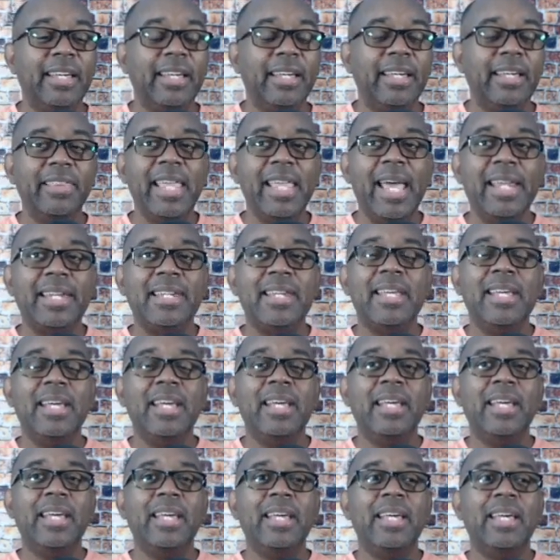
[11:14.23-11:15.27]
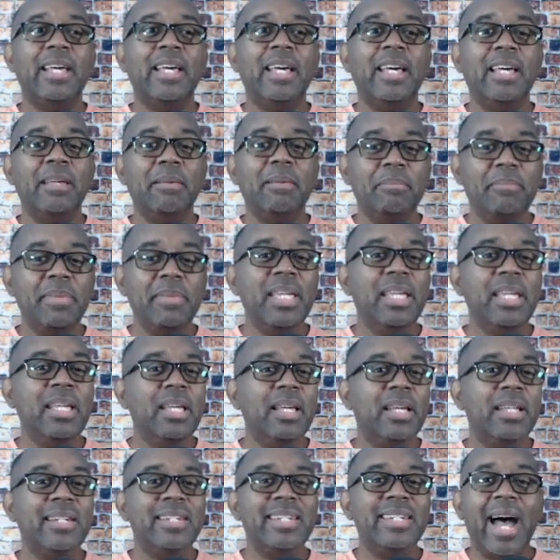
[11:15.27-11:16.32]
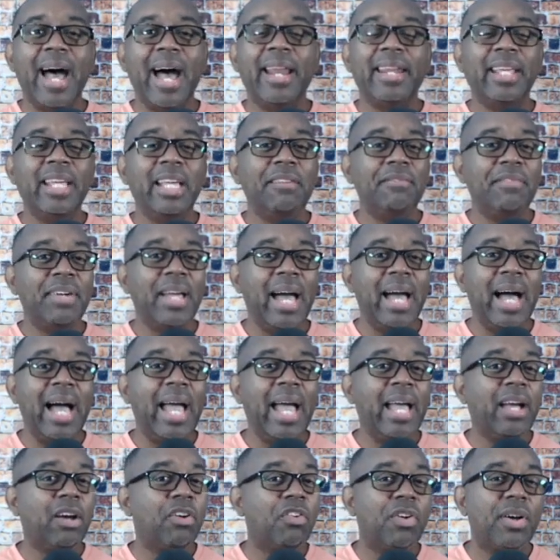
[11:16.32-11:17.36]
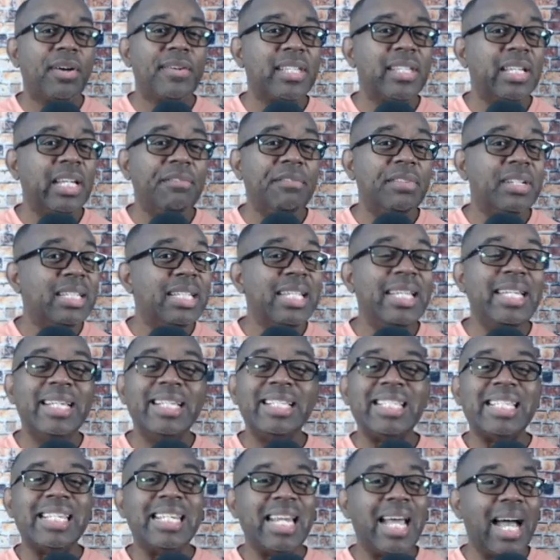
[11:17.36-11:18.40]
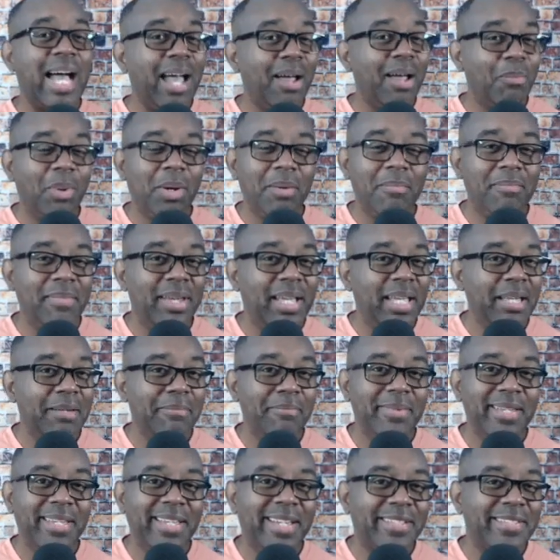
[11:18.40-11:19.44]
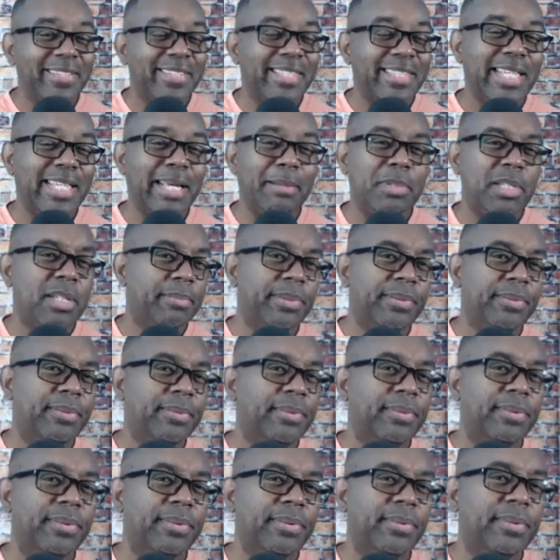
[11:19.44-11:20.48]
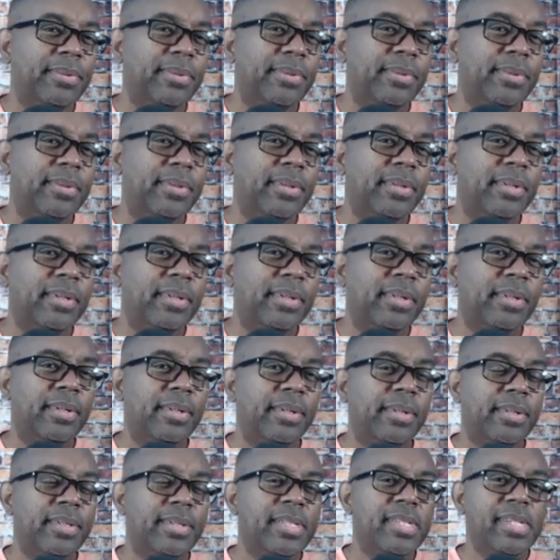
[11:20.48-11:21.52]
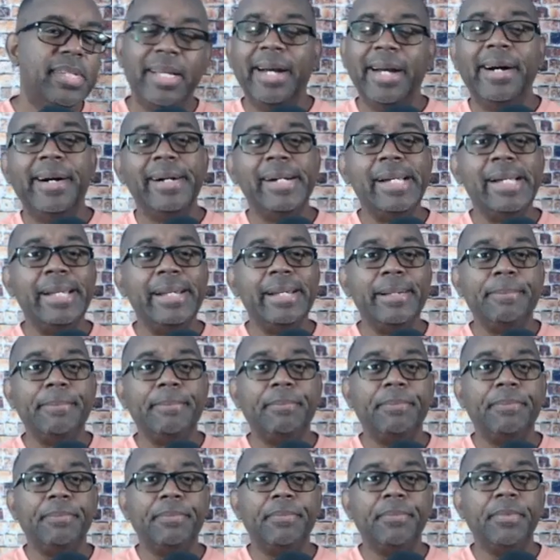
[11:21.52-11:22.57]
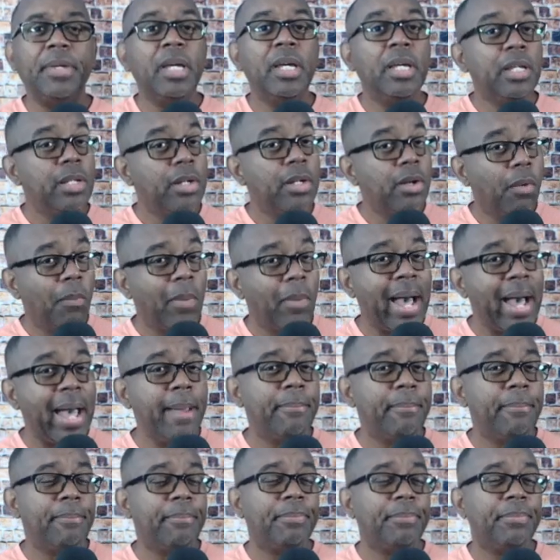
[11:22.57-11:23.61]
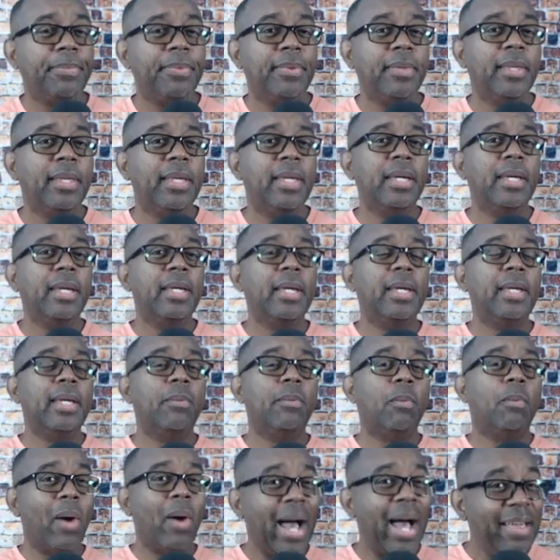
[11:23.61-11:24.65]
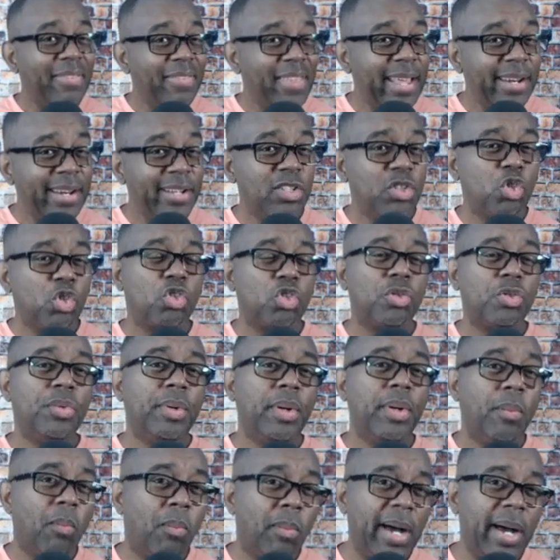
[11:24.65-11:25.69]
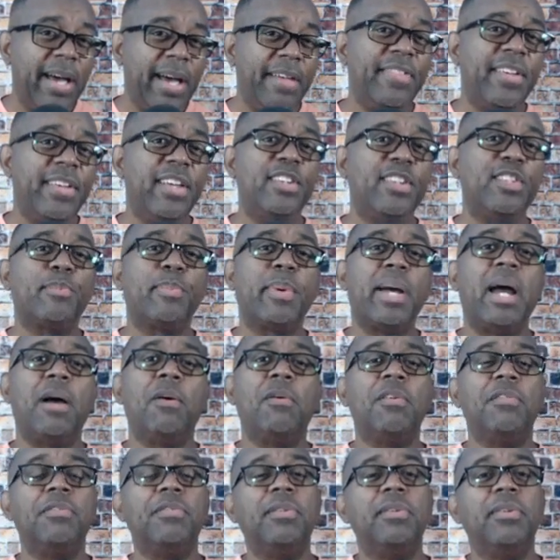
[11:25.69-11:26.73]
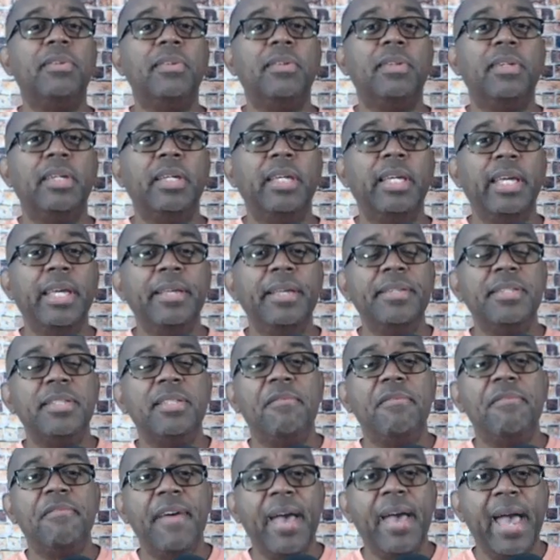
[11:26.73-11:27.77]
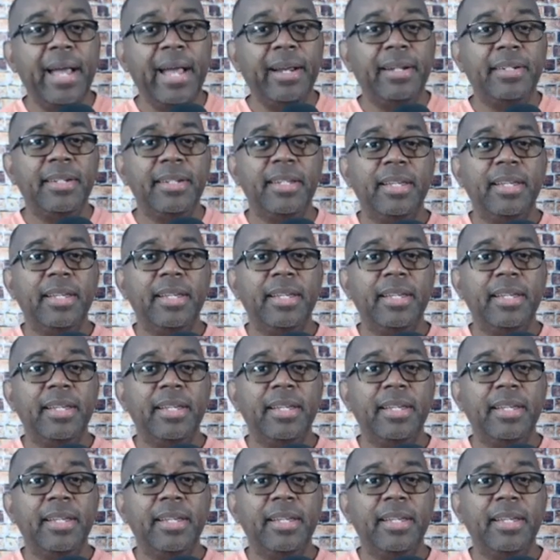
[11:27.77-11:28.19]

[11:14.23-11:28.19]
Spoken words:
that me dotting every I and crossing every T is not what made me acceptable to God. You know why? Why that is true and why that is powerful is the fact